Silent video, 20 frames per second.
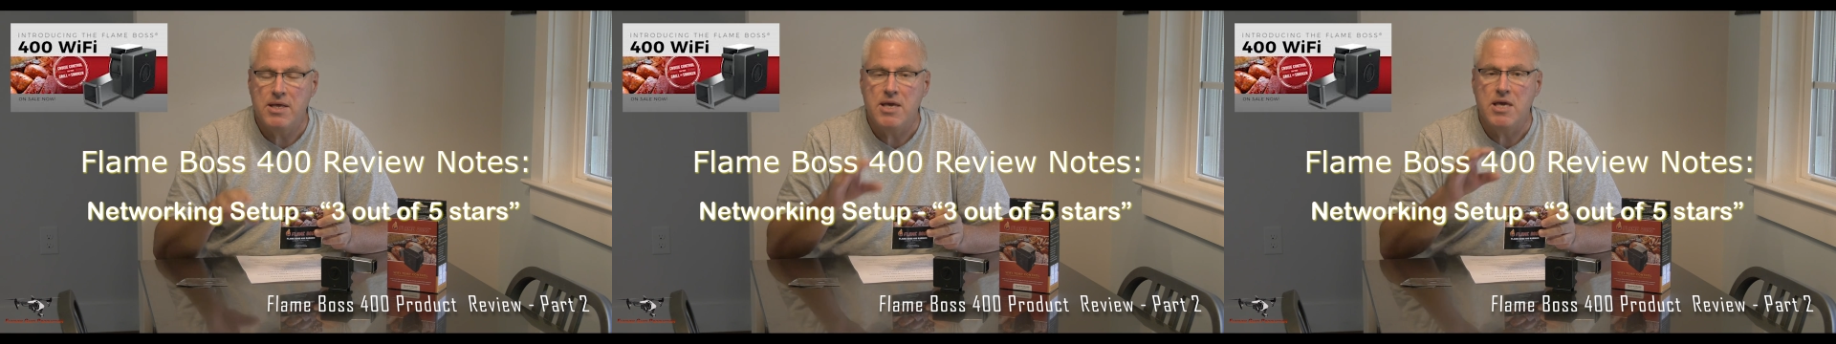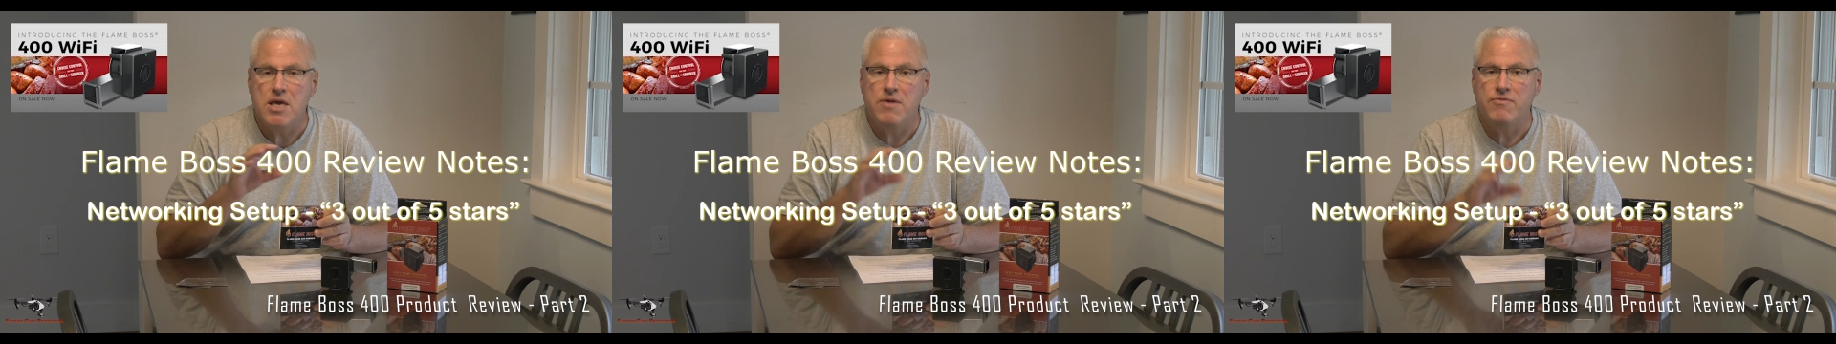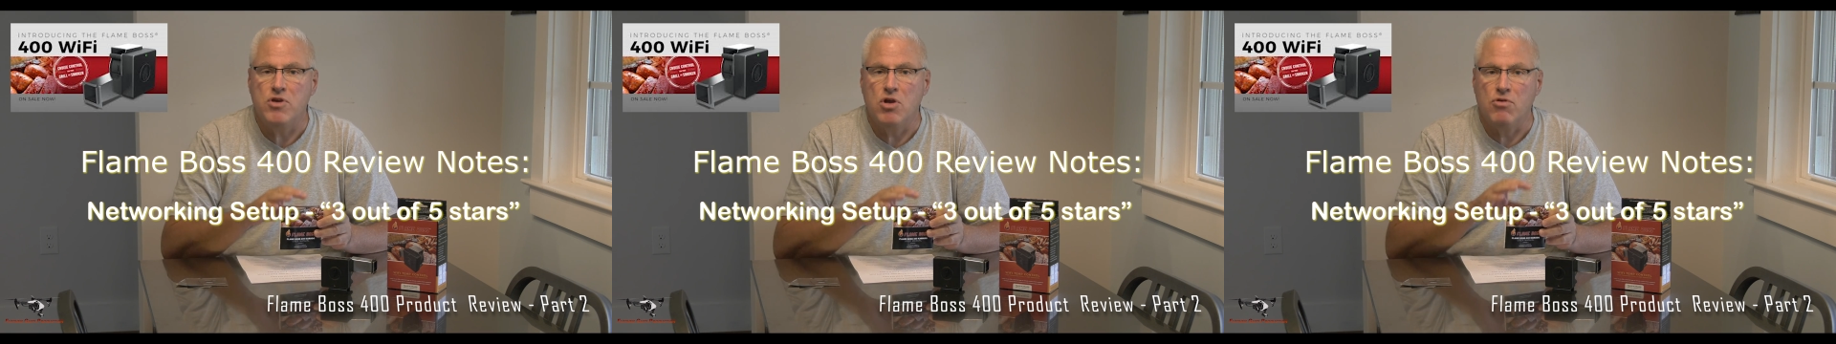
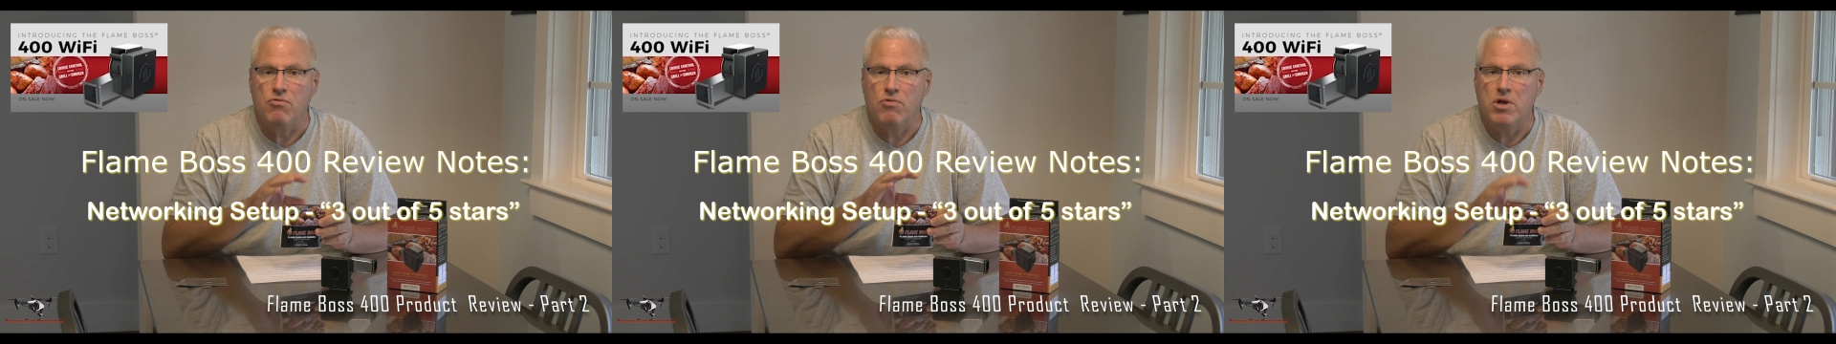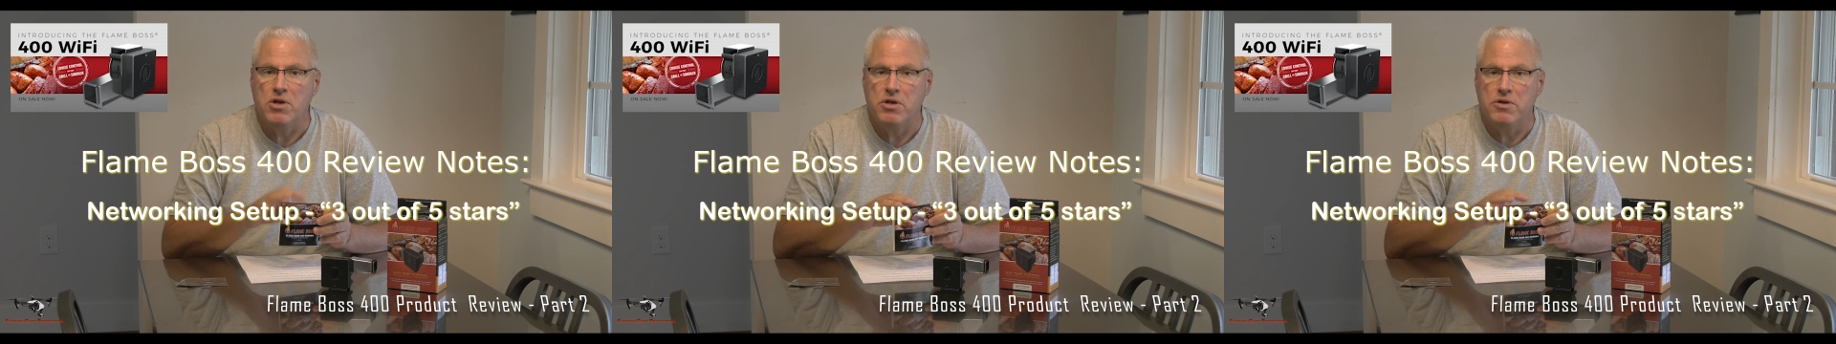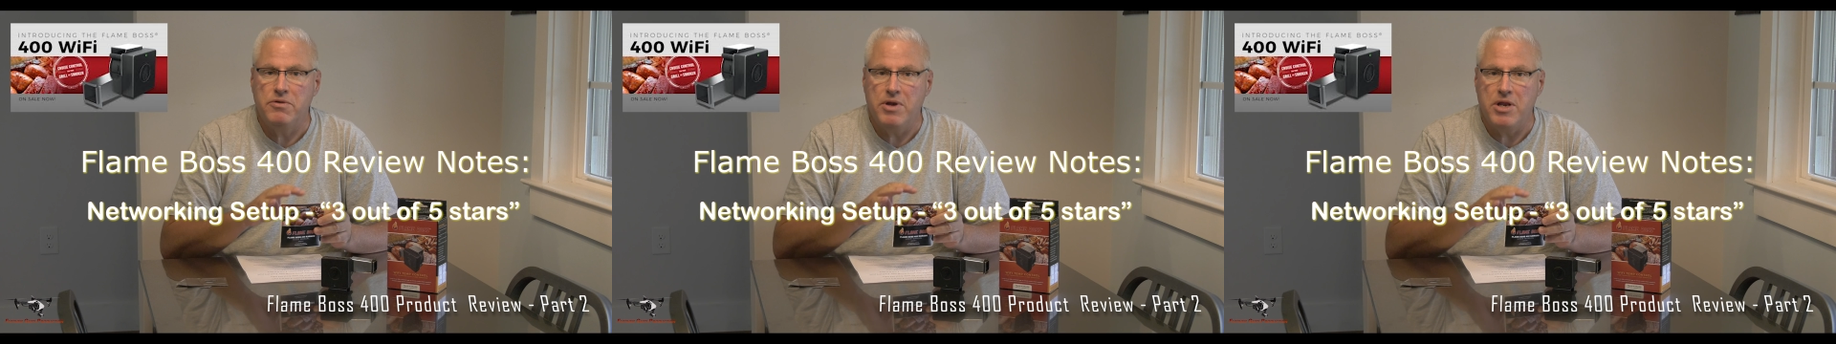If you
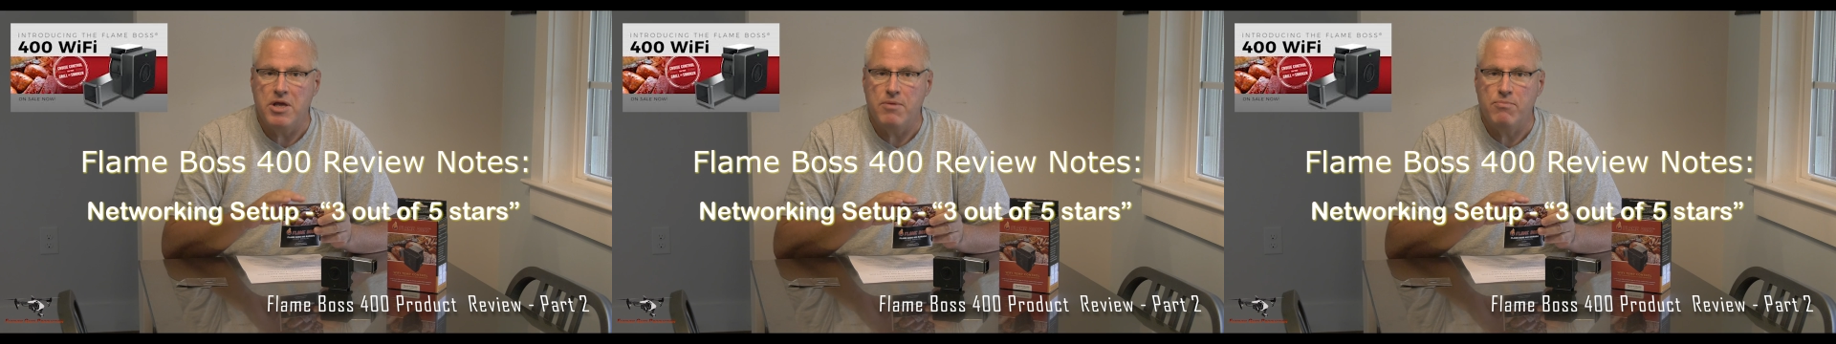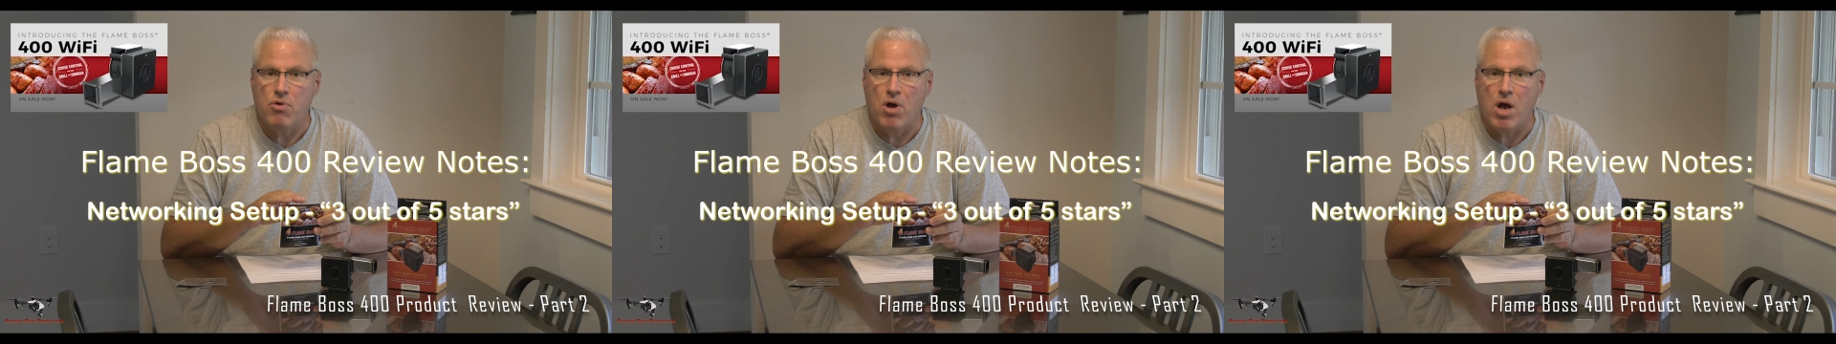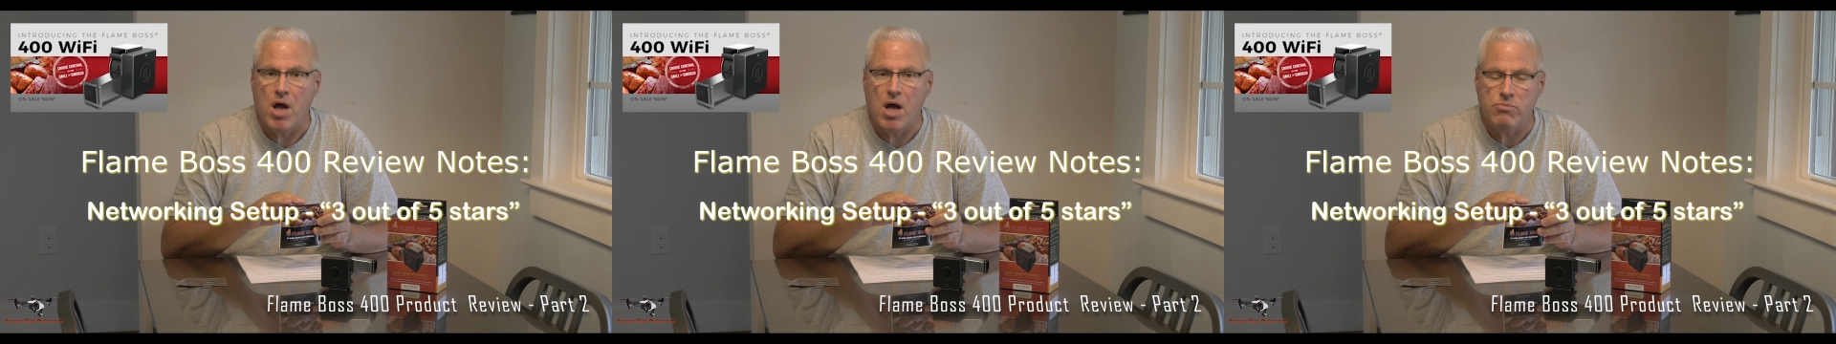run into any
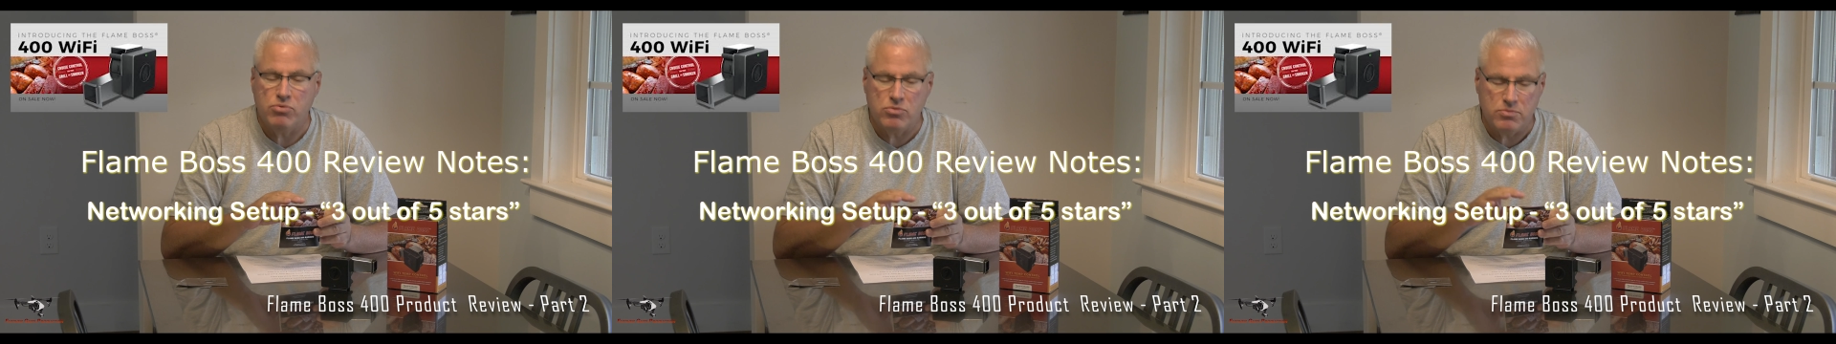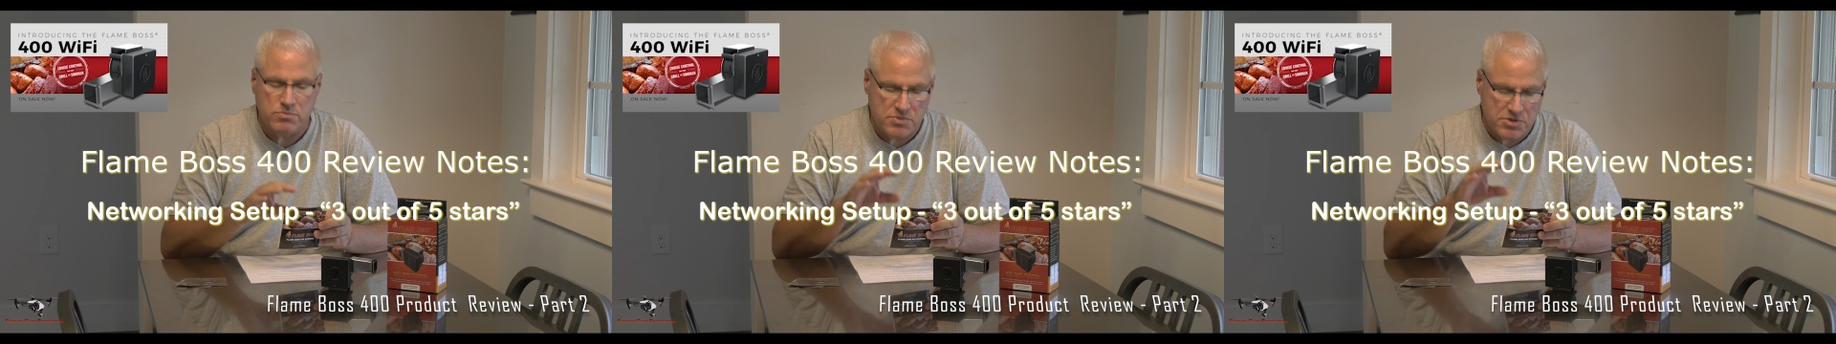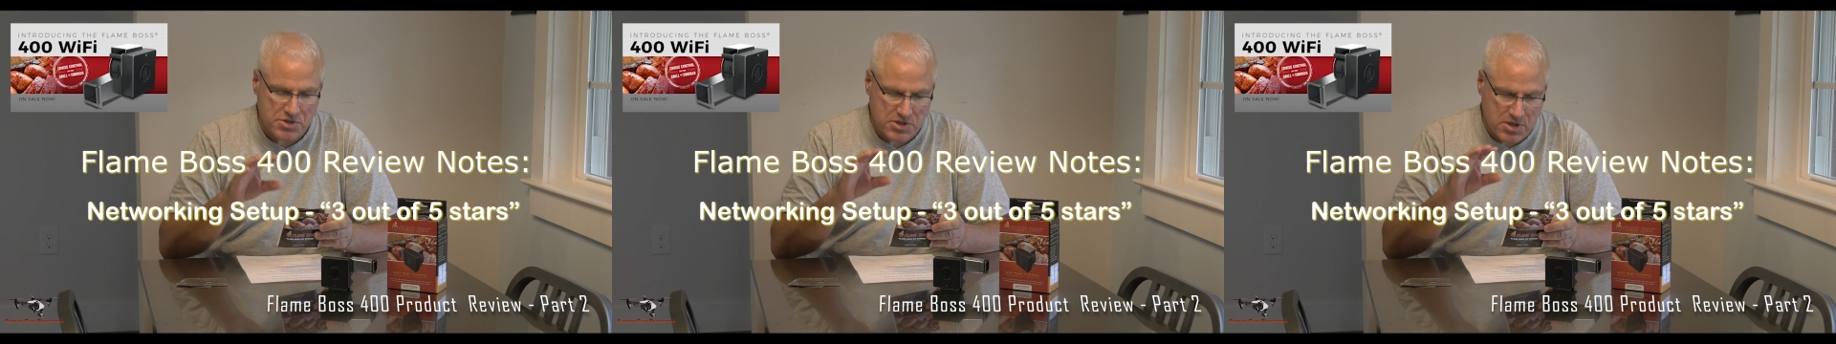
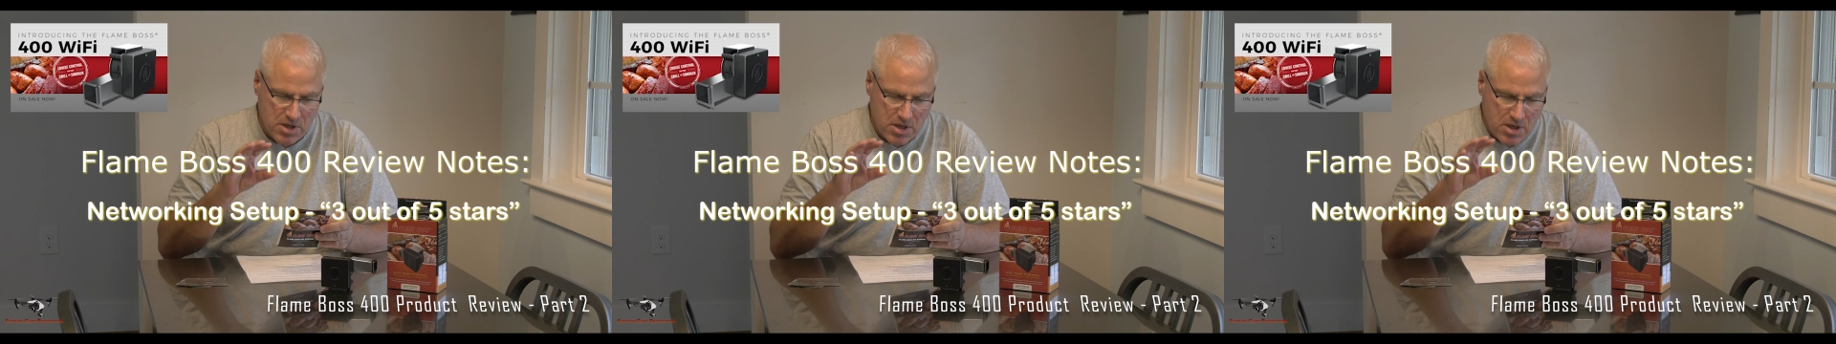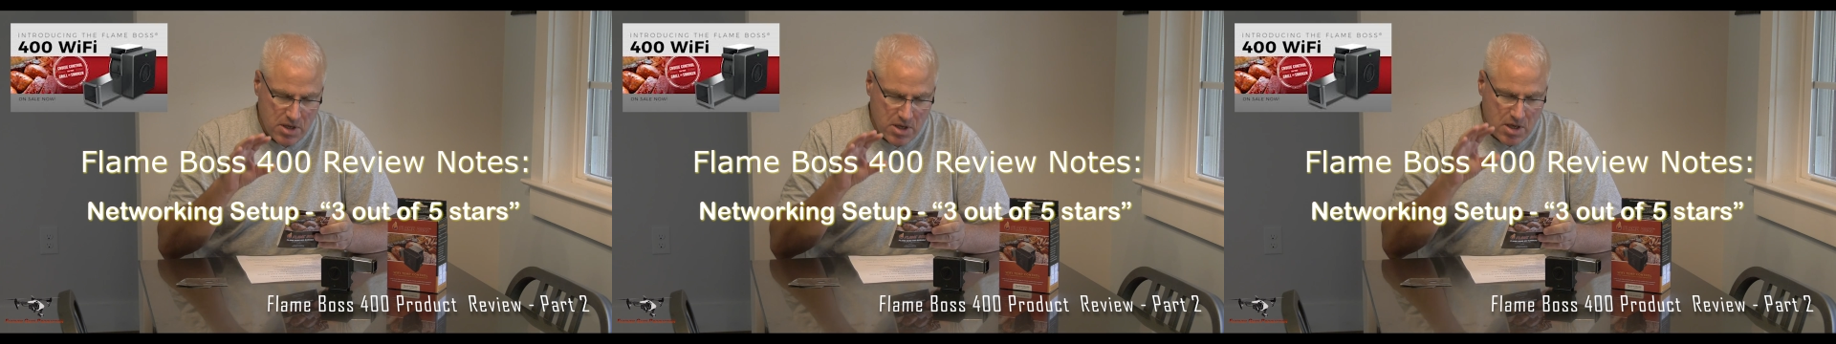problems,